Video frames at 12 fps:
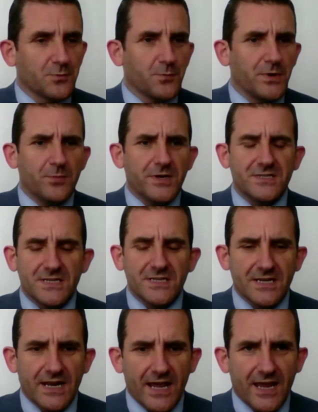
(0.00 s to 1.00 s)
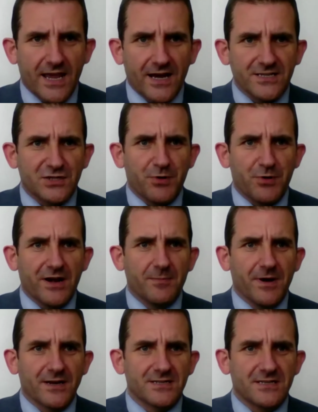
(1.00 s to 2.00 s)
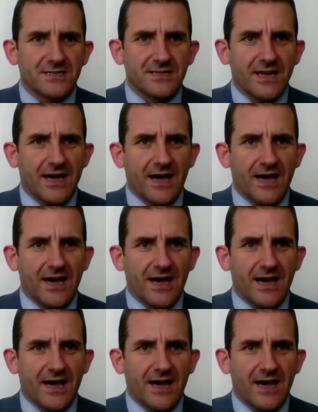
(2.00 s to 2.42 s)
we're seeing AI spread amongst